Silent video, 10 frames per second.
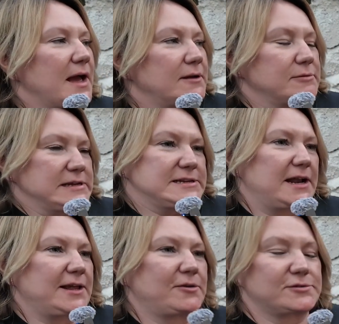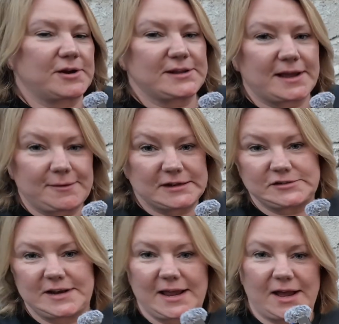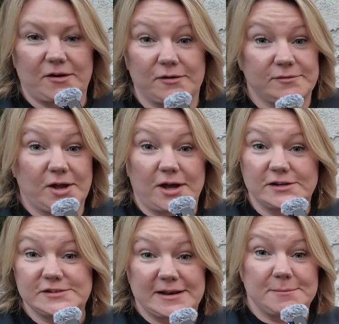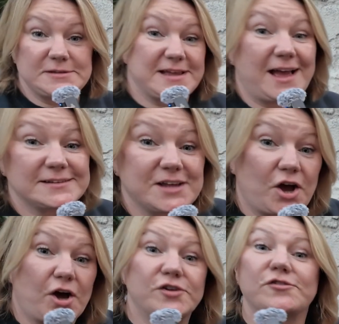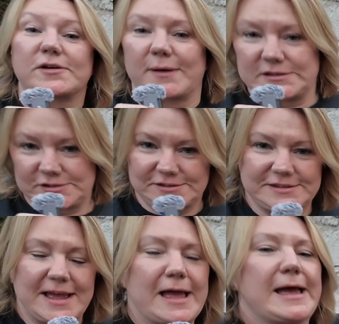And we tally-hoed around that cottage, and I must have asked 100 questions.